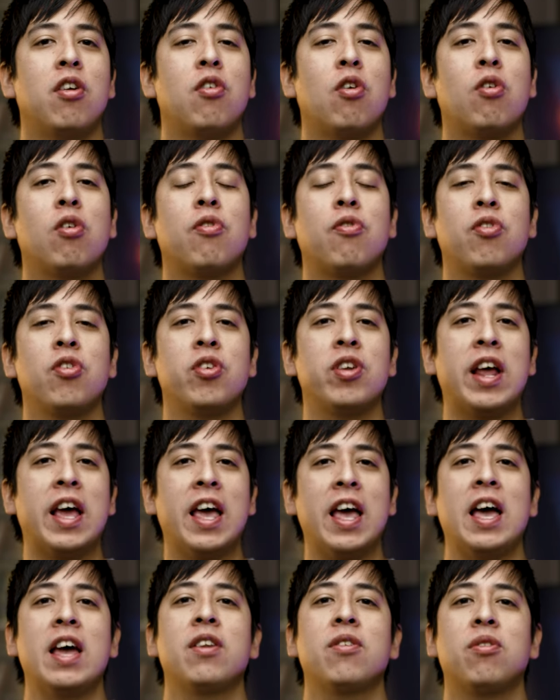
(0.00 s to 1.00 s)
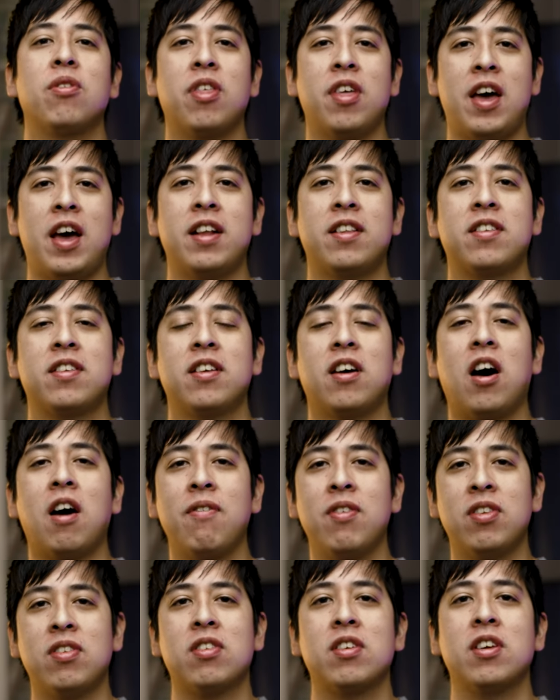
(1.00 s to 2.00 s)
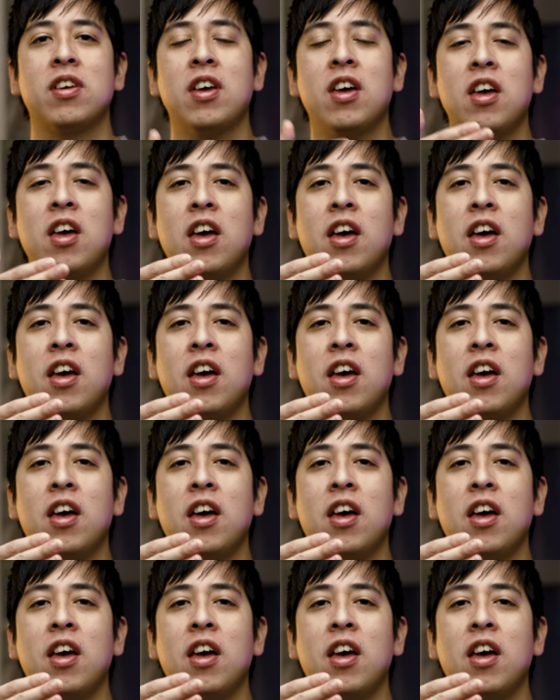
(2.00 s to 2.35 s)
in order for you to handle that, obviously,